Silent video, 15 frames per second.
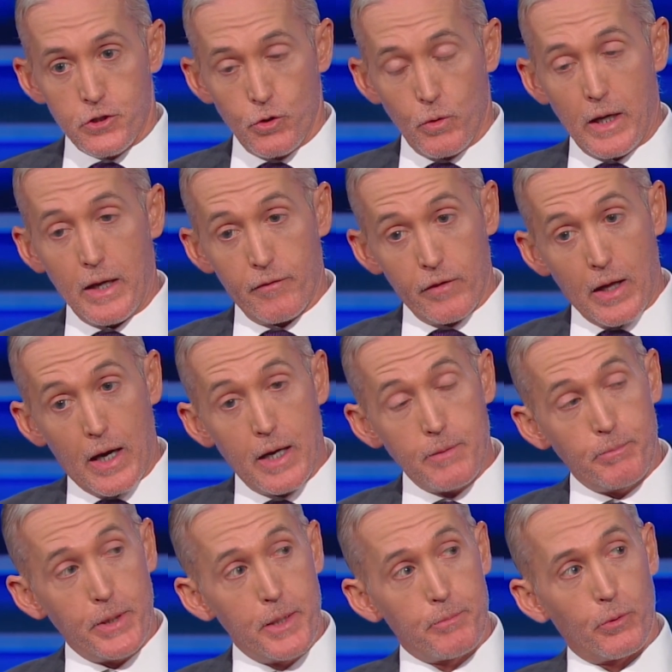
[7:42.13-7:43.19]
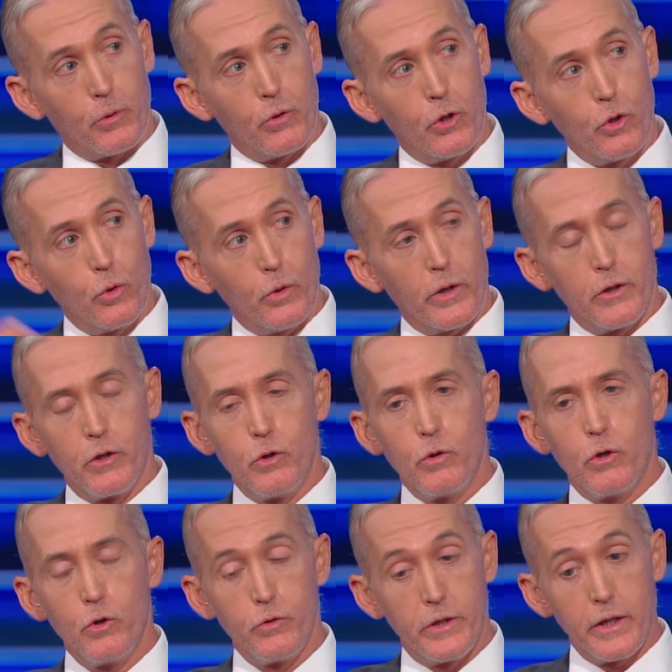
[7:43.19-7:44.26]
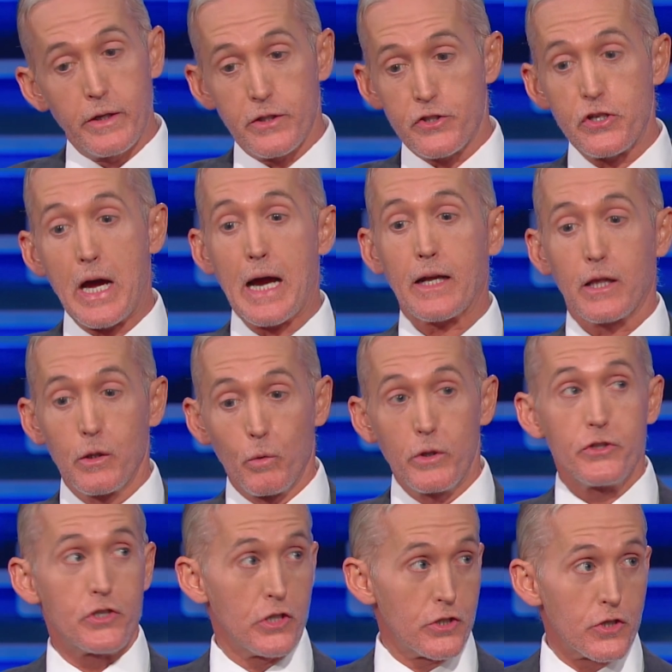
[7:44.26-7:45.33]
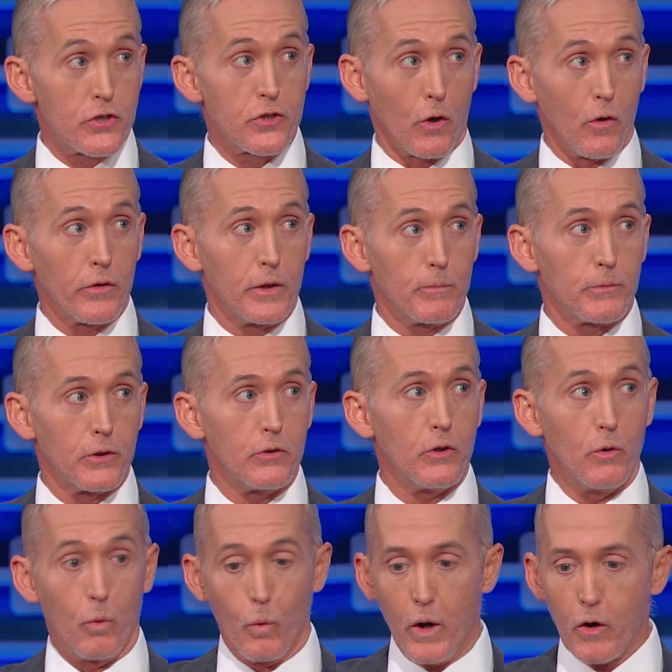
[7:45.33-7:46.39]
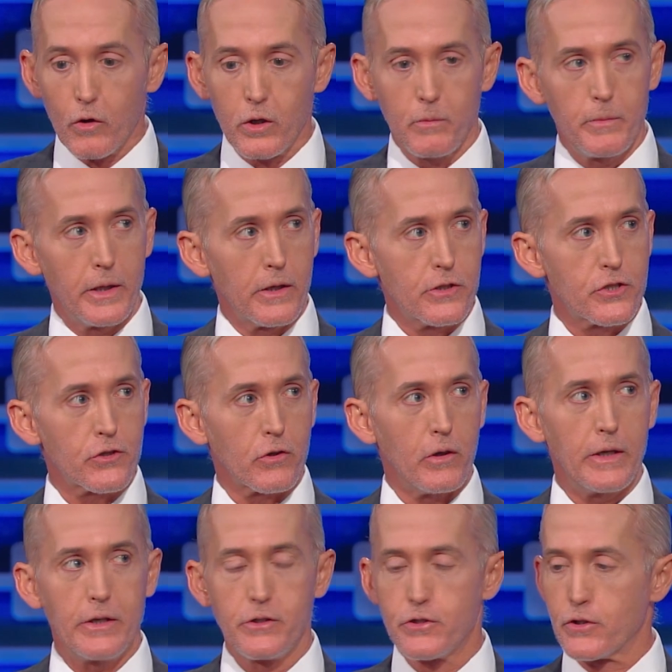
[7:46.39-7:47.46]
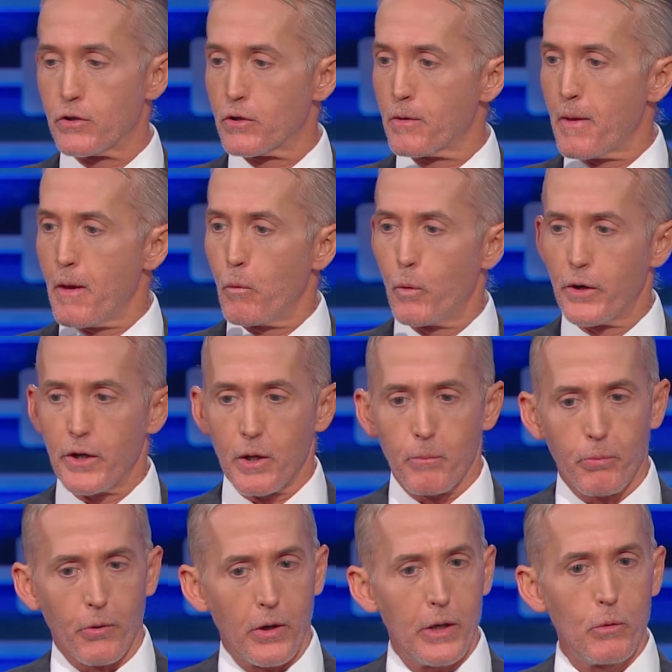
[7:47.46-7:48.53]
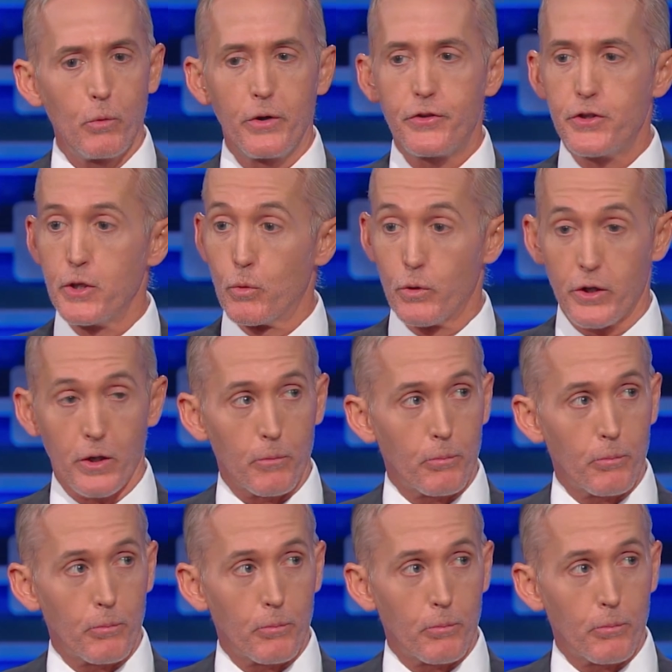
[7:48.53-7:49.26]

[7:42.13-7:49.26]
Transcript: to have nine people who, who, who did exactly what Jesus told them to do welcome in a stranger, mm. we're going to pray with you, we're